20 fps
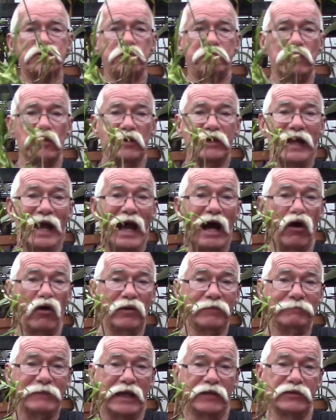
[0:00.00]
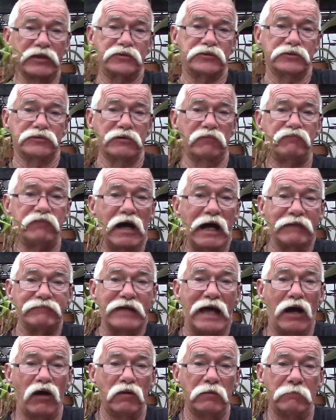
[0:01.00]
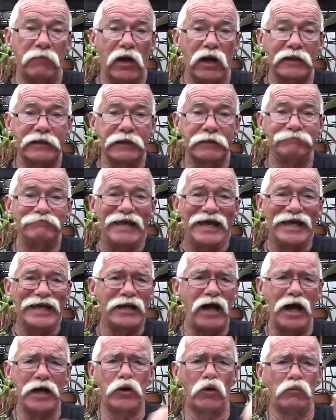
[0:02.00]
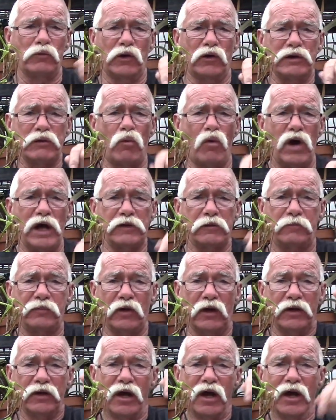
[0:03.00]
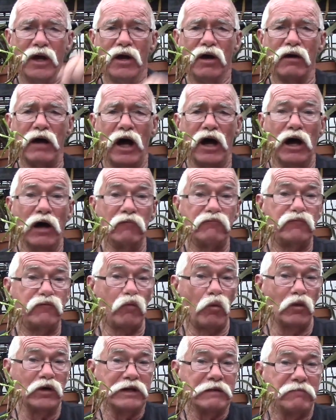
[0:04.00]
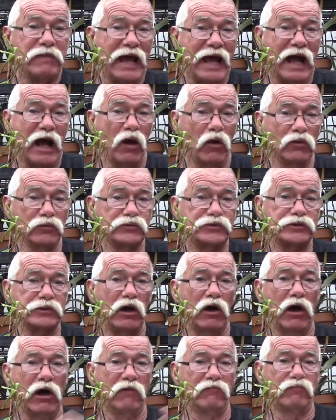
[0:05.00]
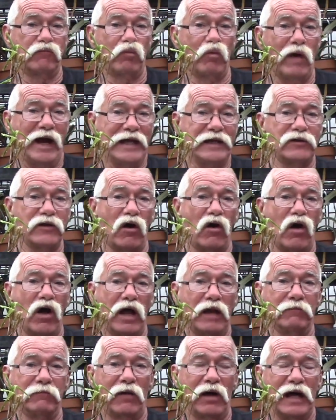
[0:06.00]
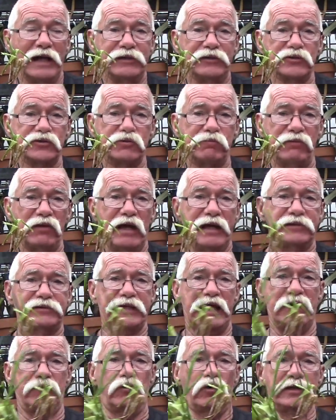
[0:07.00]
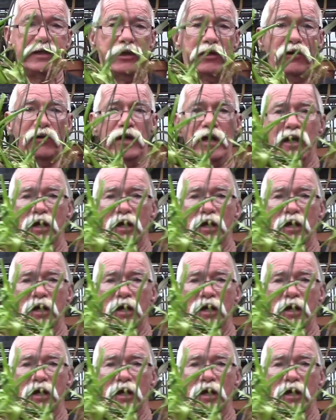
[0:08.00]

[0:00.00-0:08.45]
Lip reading: per gallon, and this is a 5-gallon bucket, and I don't really want to put 40 pounds of weight on my display table here.